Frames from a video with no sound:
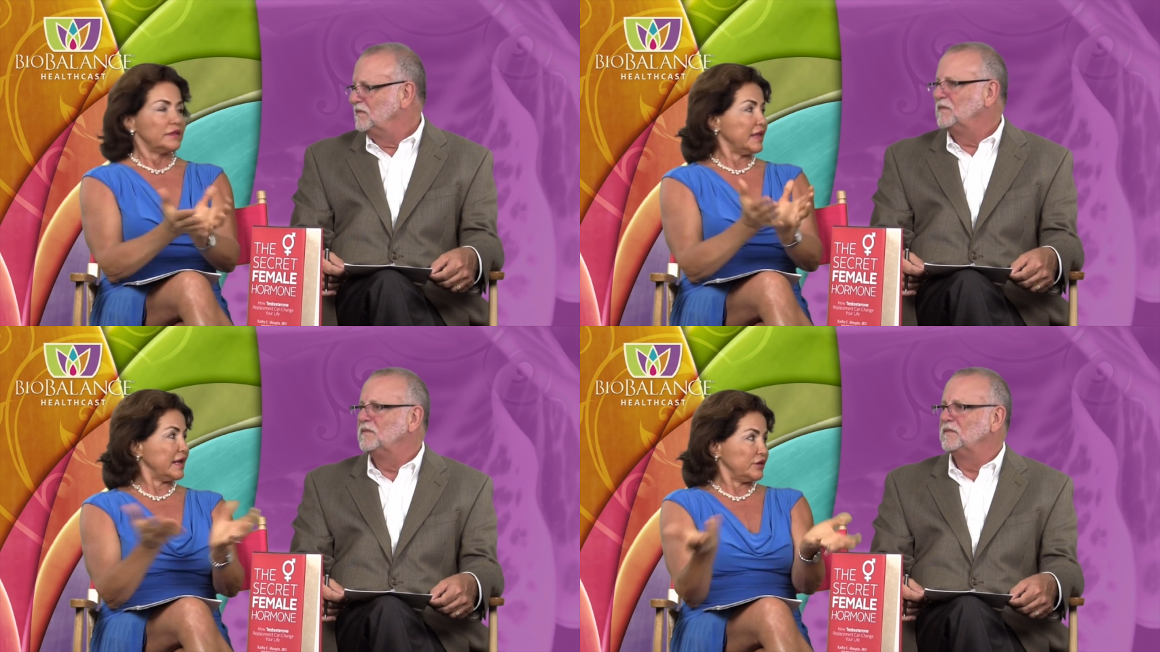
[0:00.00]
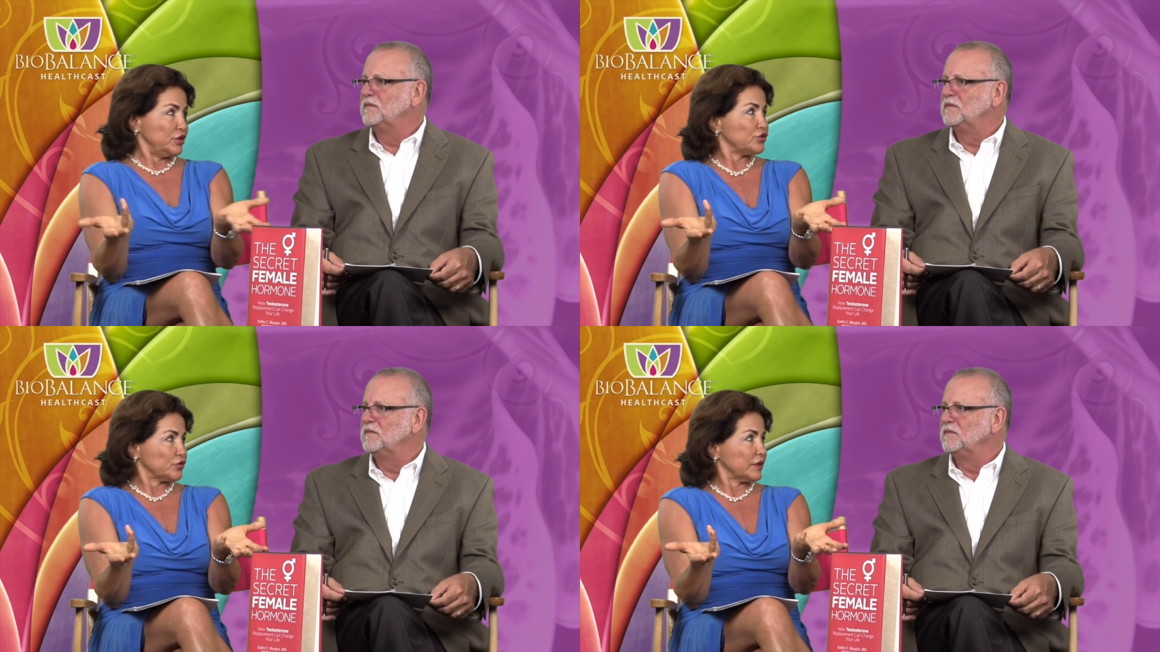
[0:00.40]
Speaker 1: then
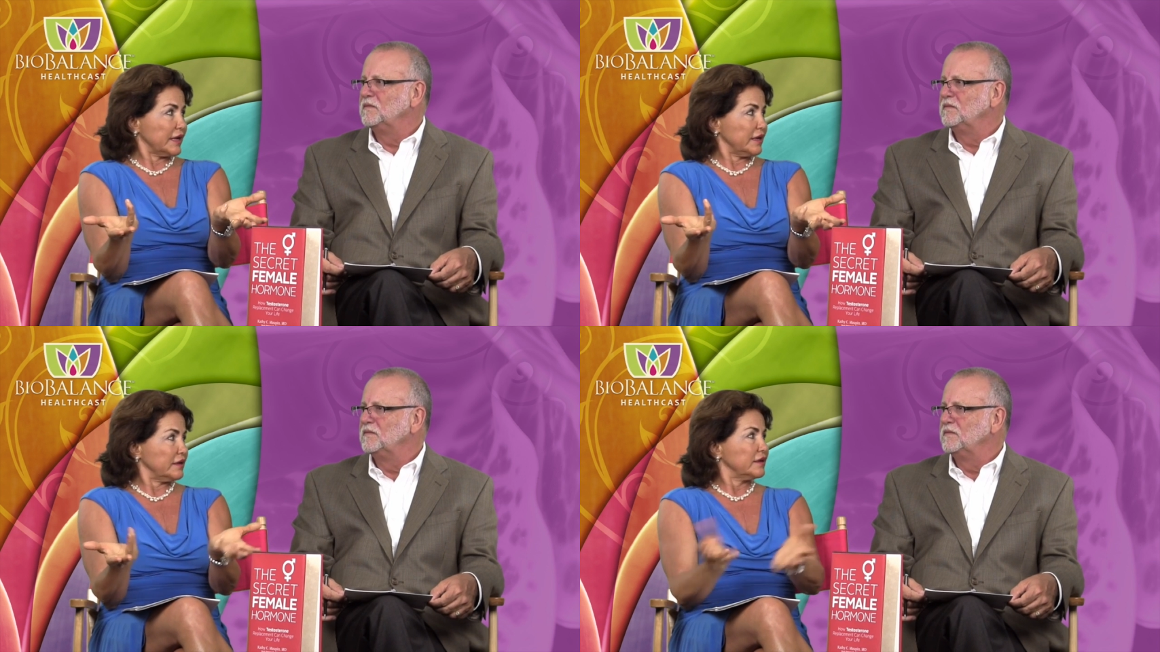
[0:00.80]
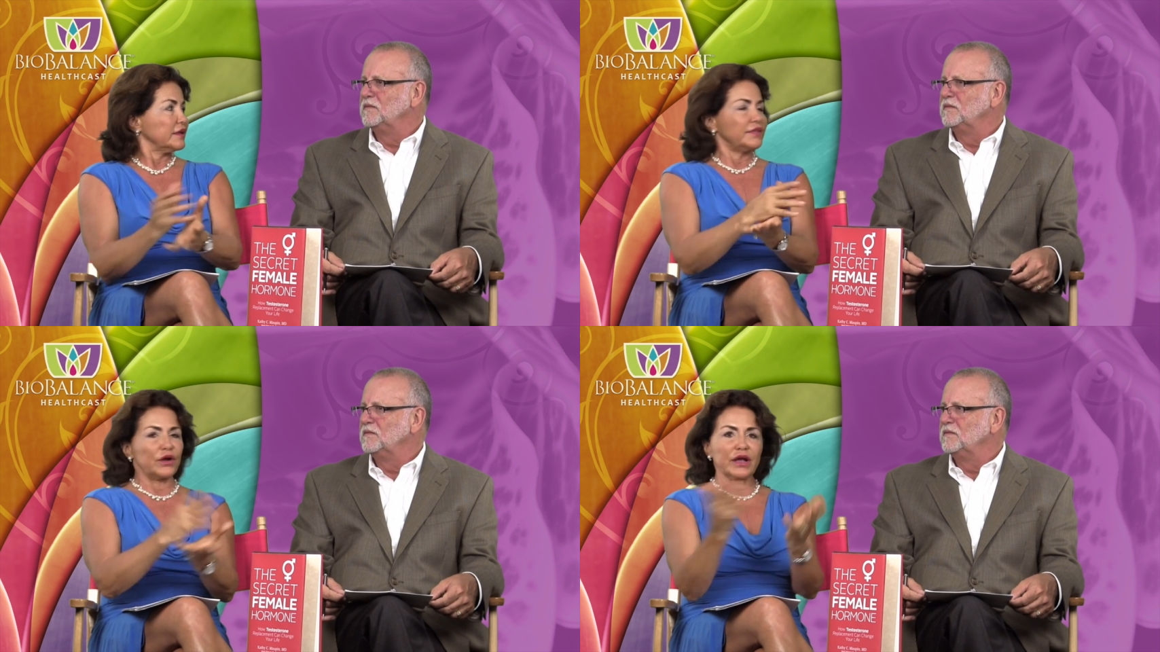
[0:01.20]
usually
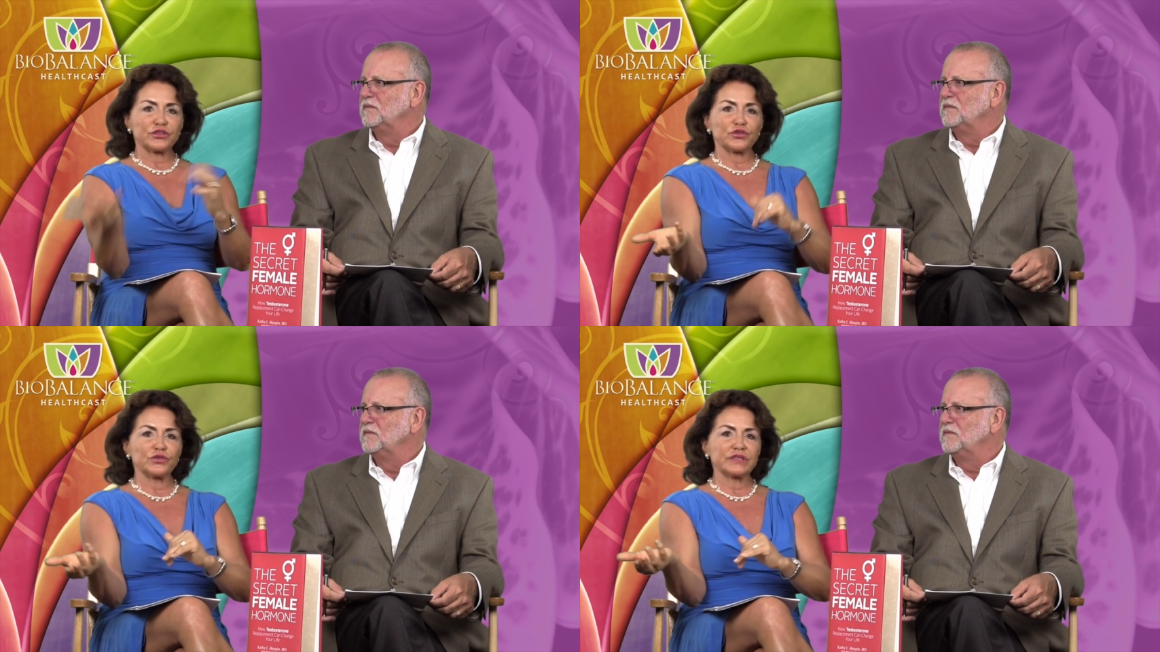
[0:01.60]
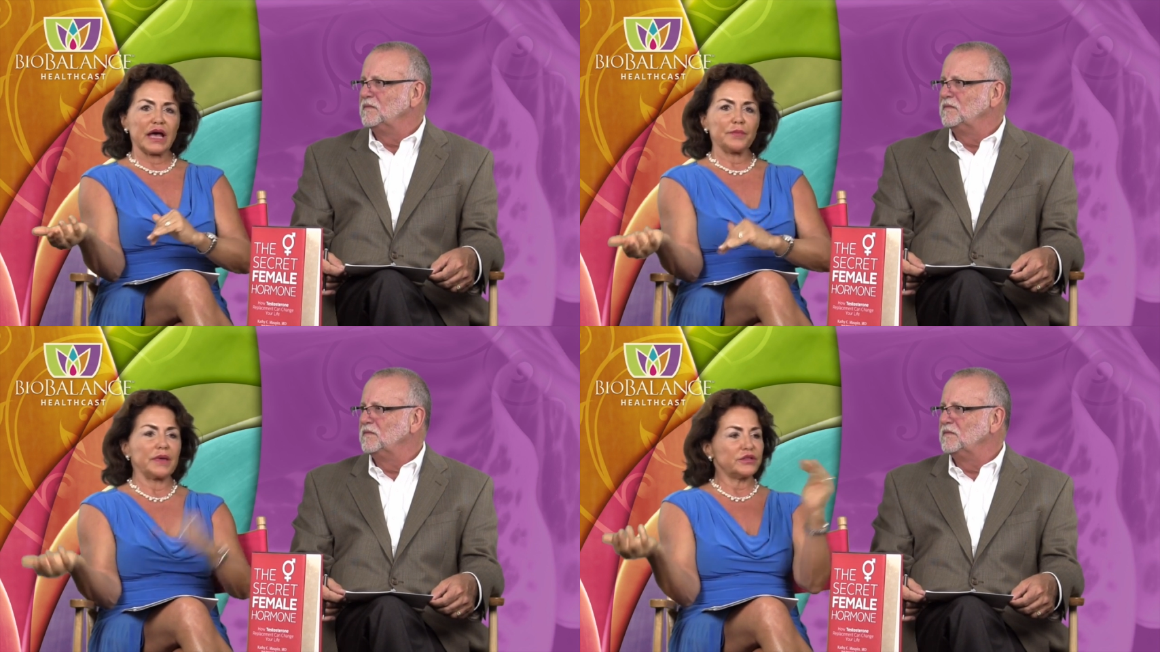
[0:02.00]
their estrone's
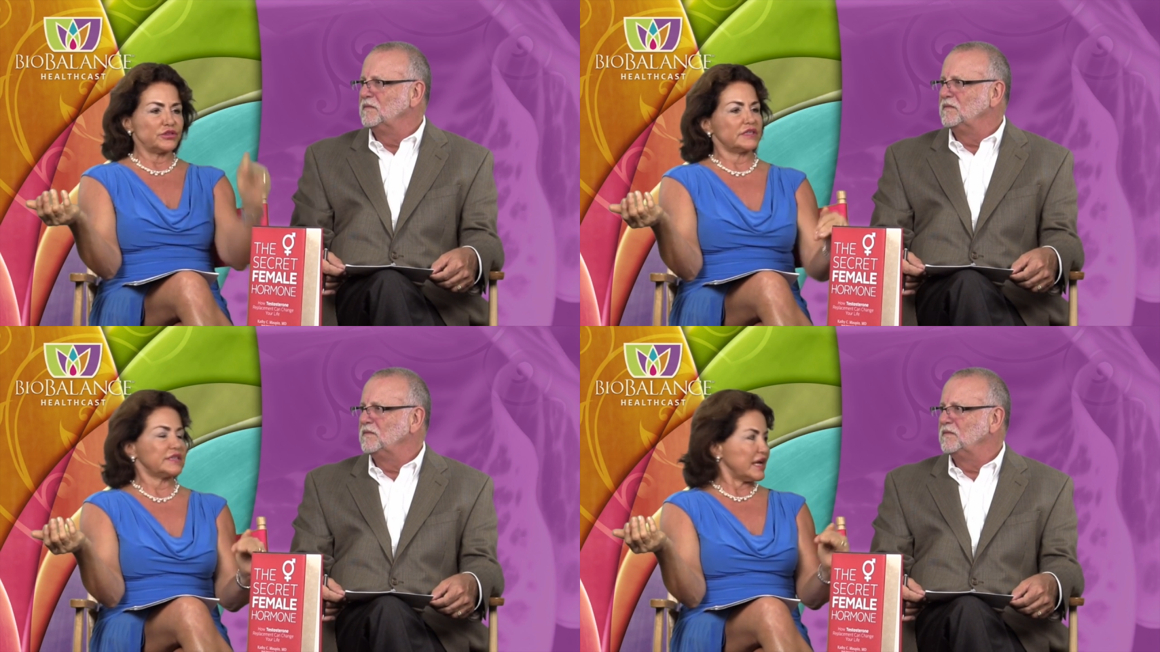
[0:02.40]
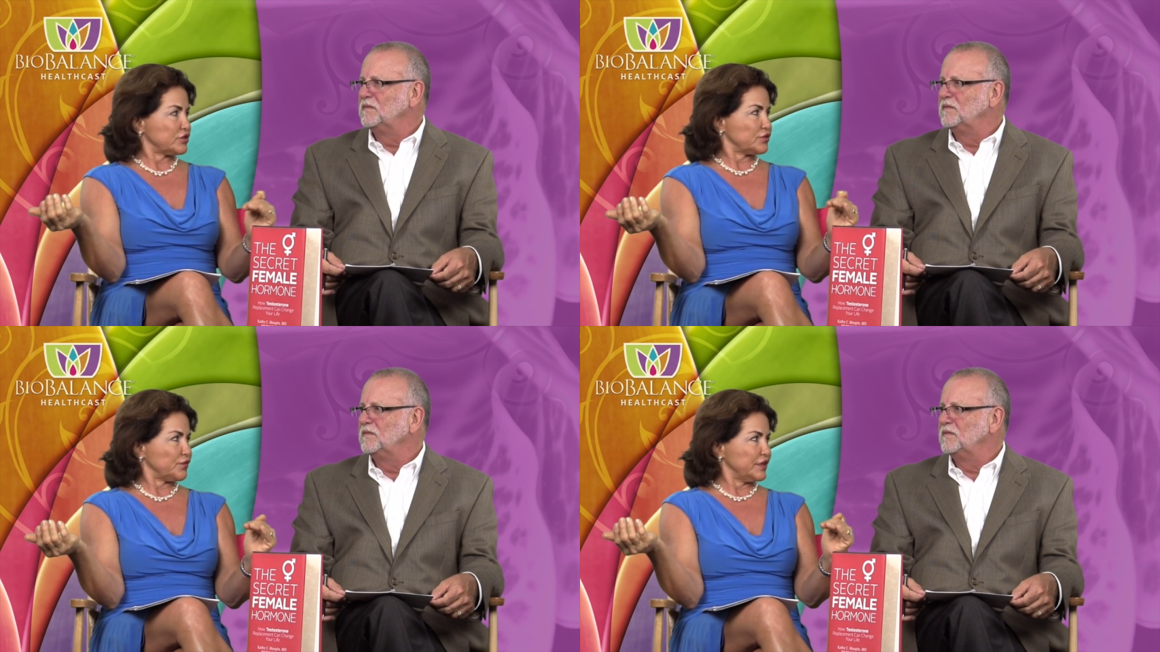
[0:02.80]
up and their
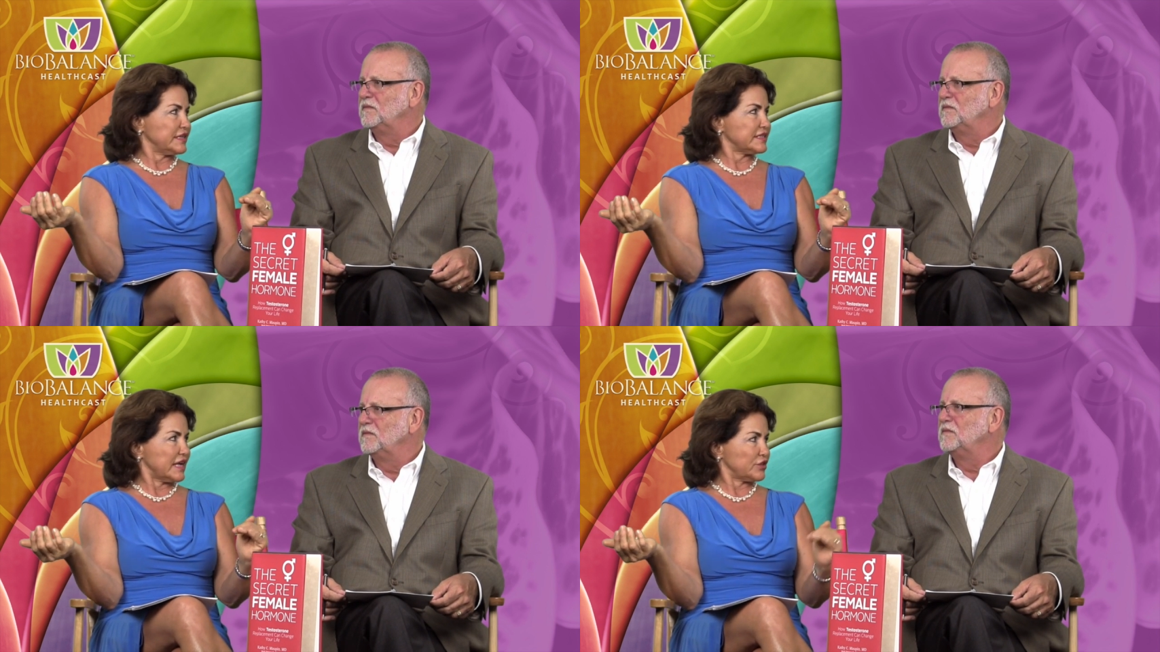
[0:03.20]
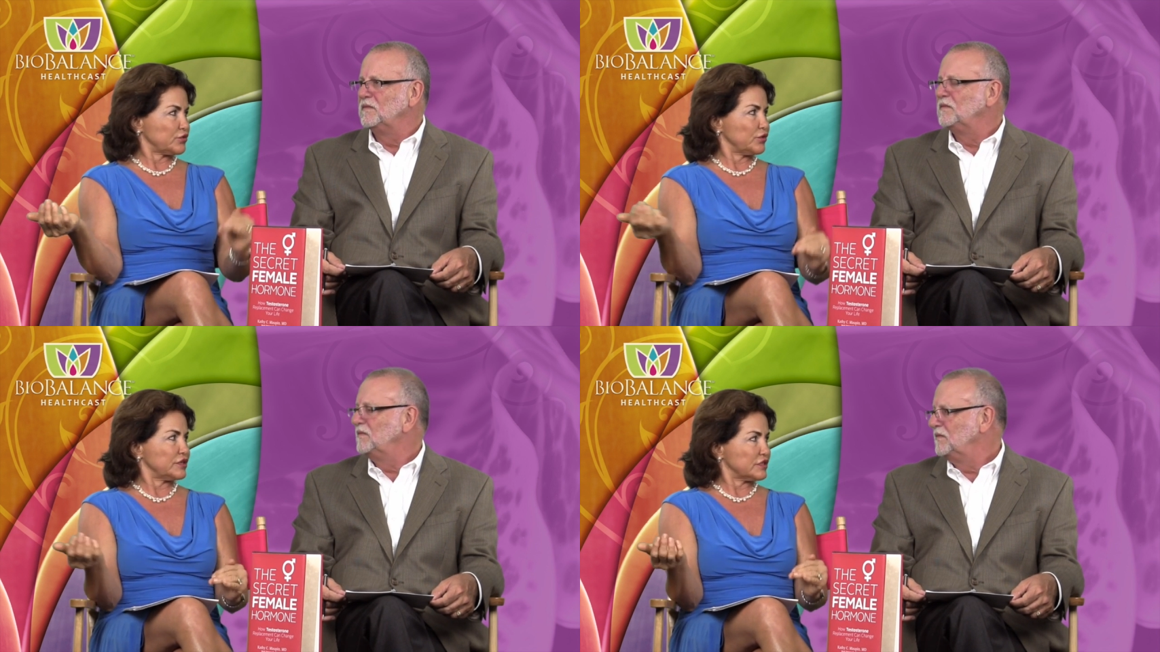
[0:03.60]
testosterone, free
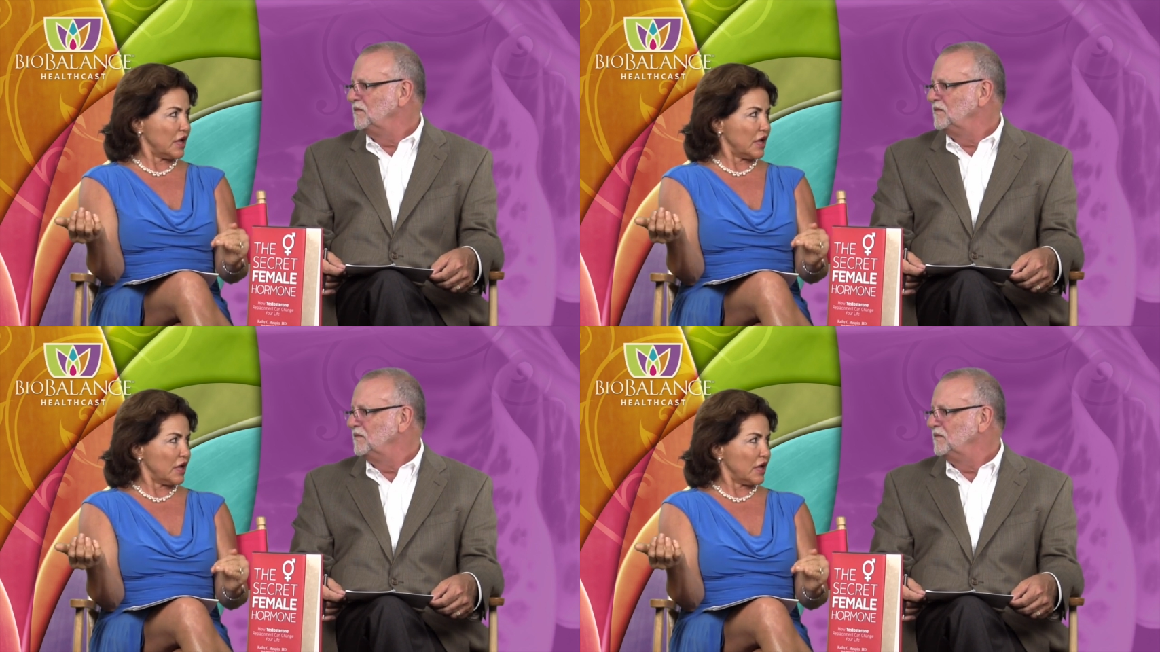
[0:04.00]
testosterone is